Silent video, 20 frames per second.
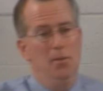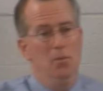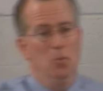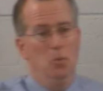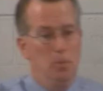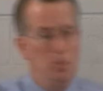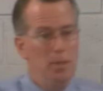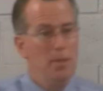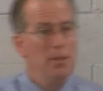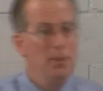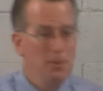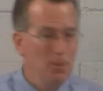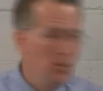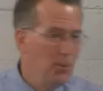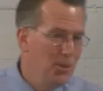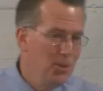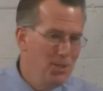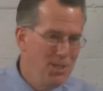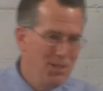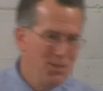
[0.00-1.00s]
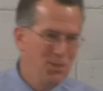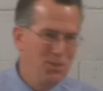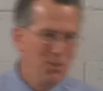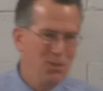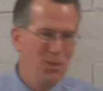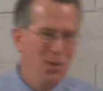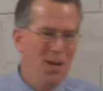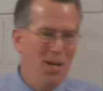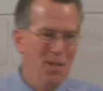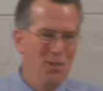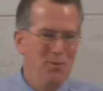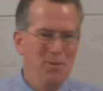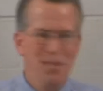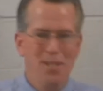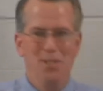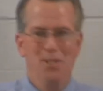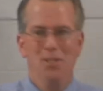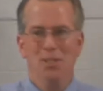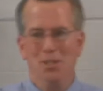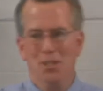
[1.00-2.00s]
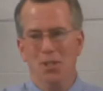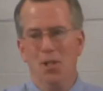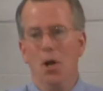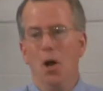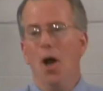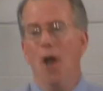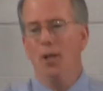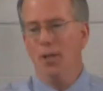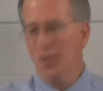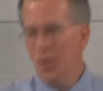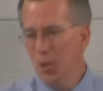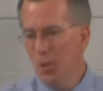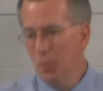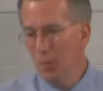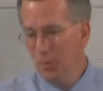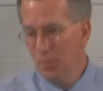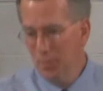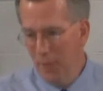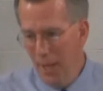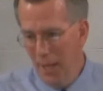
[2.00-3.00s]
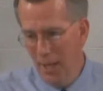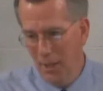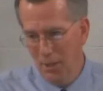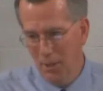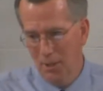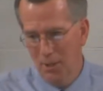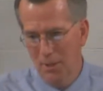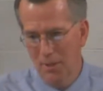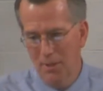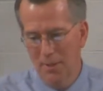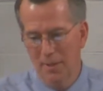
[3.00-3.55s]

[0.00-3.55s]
would be the Lord Jesus Christ because he's God in human flesh.